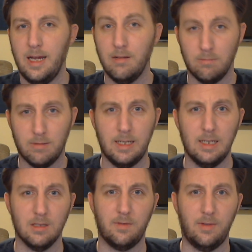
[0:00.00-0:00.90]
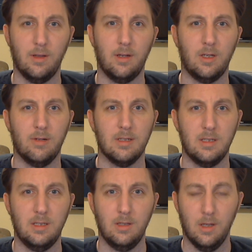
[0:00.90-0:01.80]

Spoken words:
it really does feel like you're actually